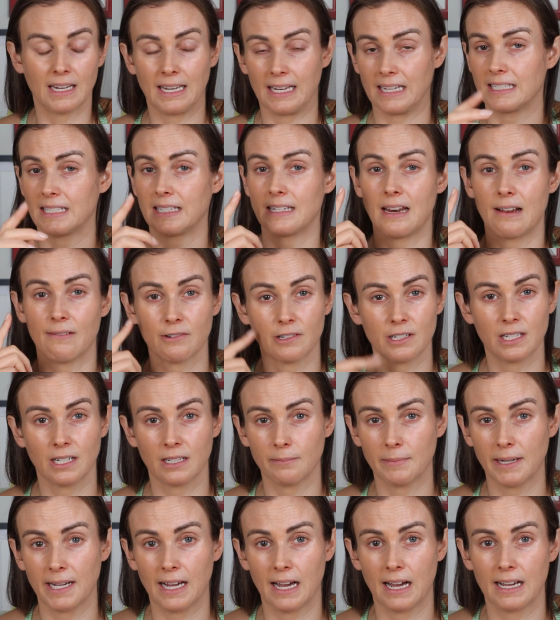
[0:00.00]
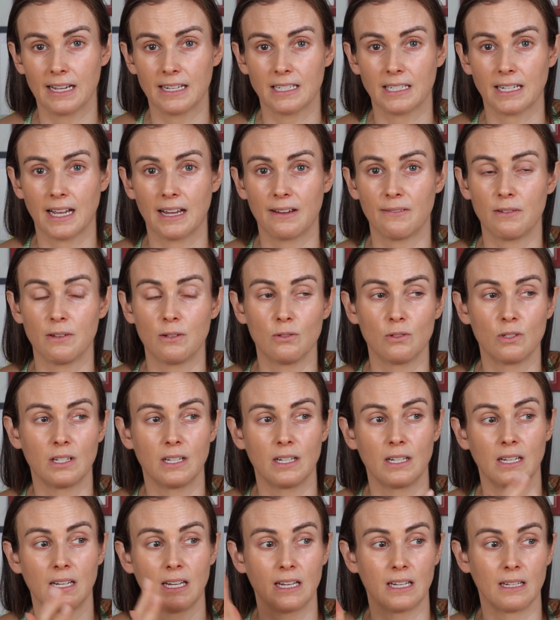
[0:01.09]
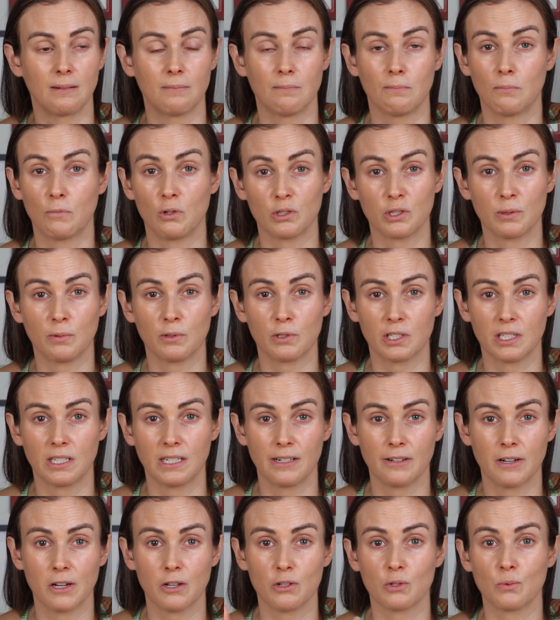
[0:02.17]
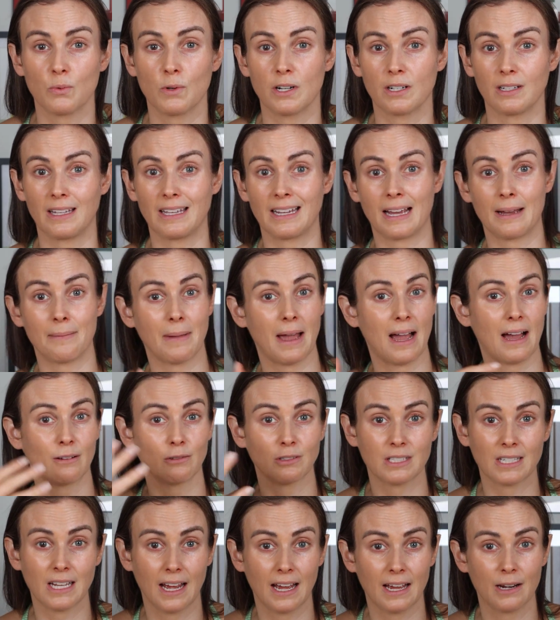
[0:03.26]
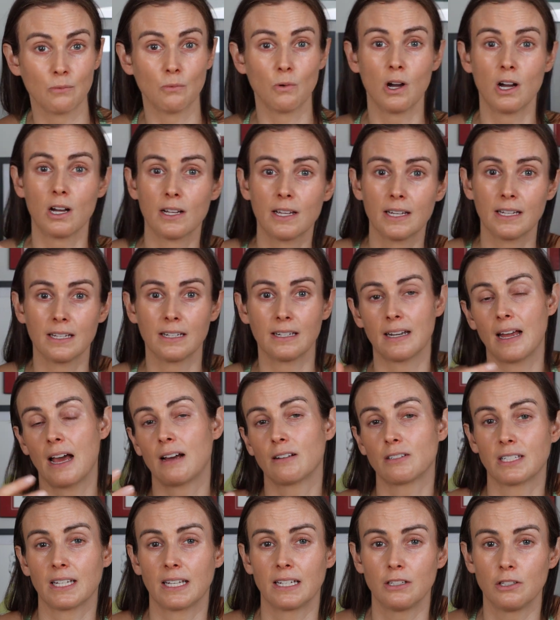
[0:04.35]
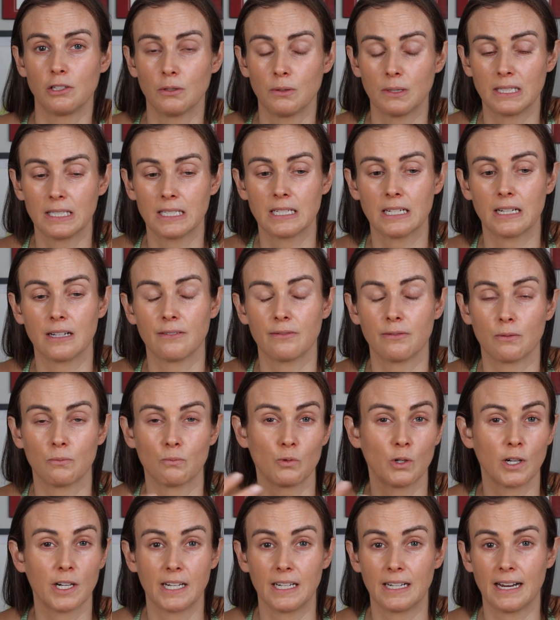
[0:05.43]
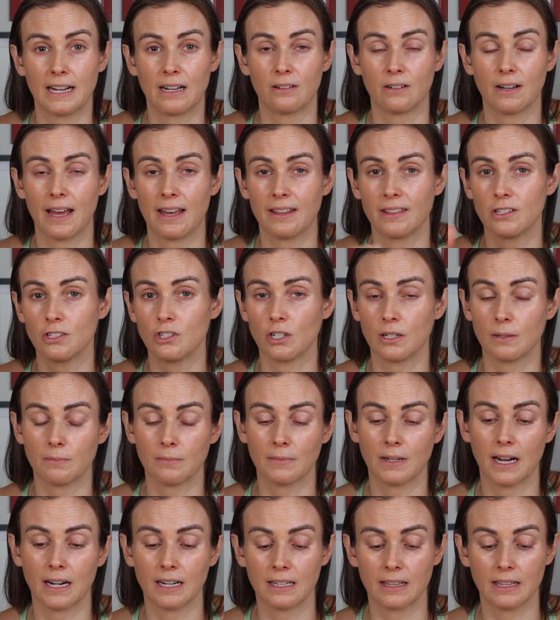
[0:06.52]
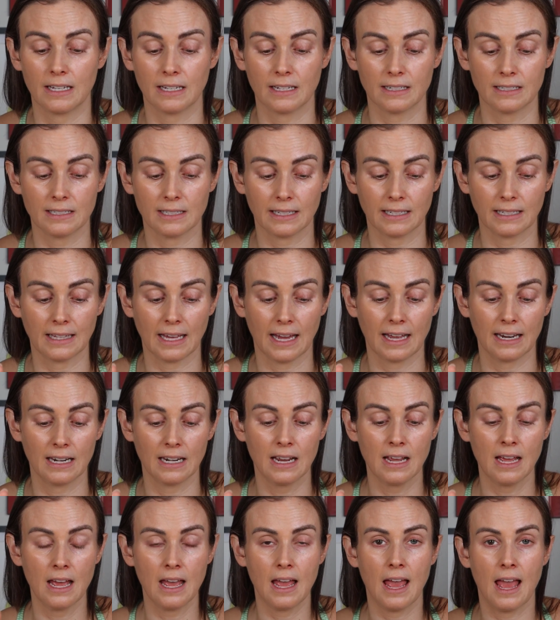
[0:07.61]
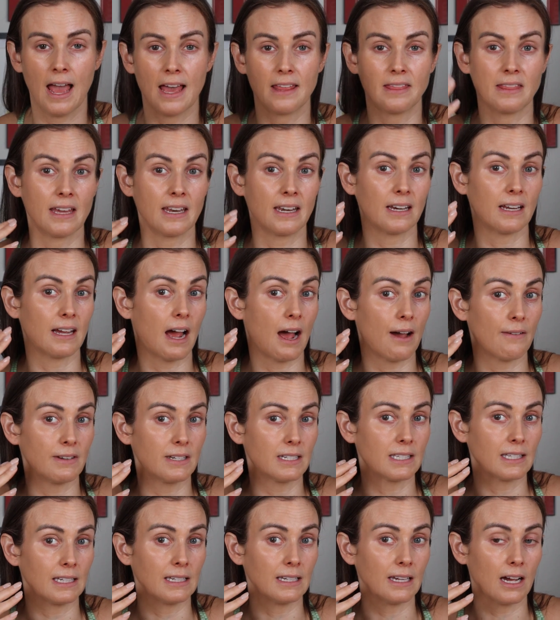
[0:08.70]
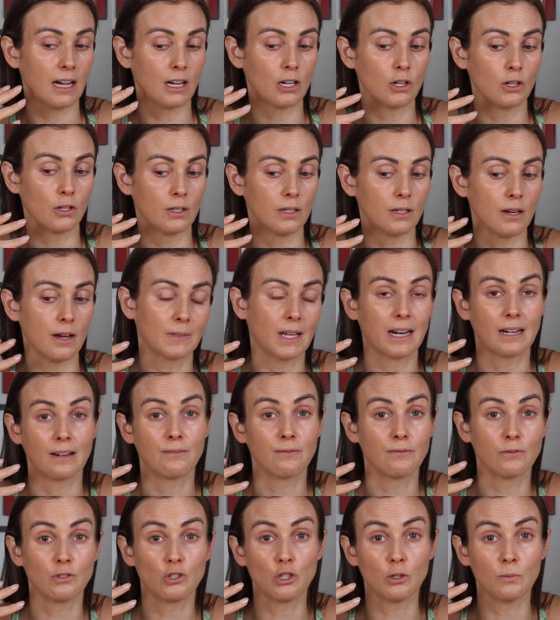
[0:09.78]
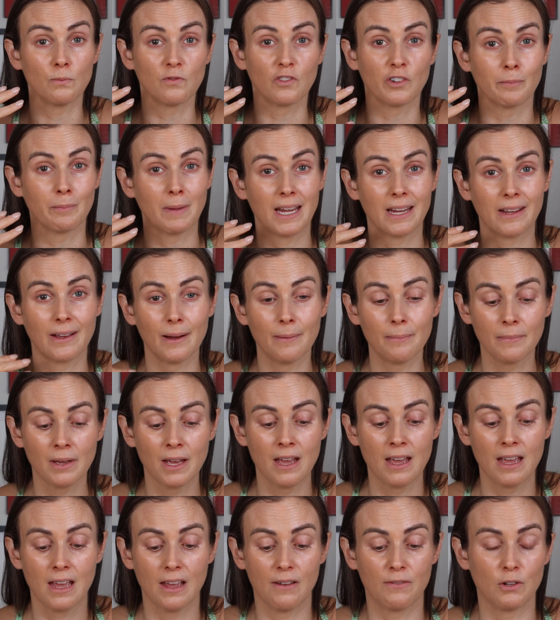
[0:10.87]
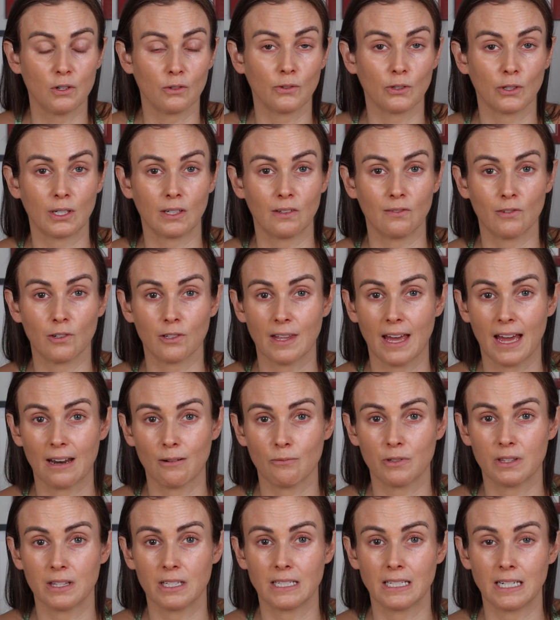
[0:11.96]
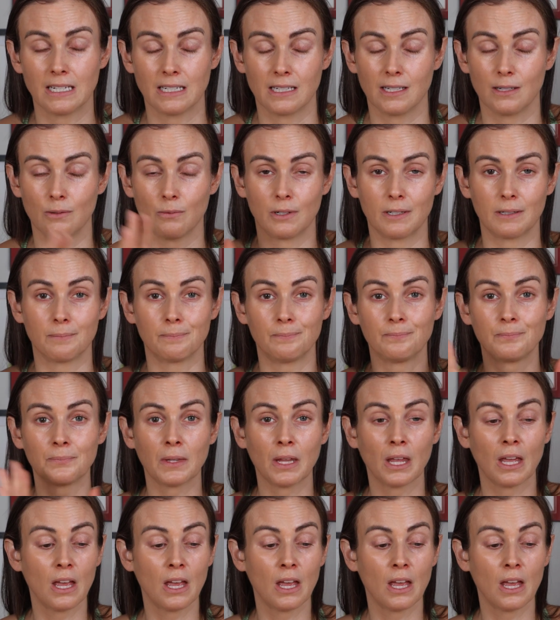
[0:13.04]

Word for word: It has never stung my eyes. I've used it in multiple scenarios where like I'm outside walking, outside doing stuff, working out at the gym, kind of things like that. And then obviously a good kind of dupe for makeup if you're looking for that with the tinted one.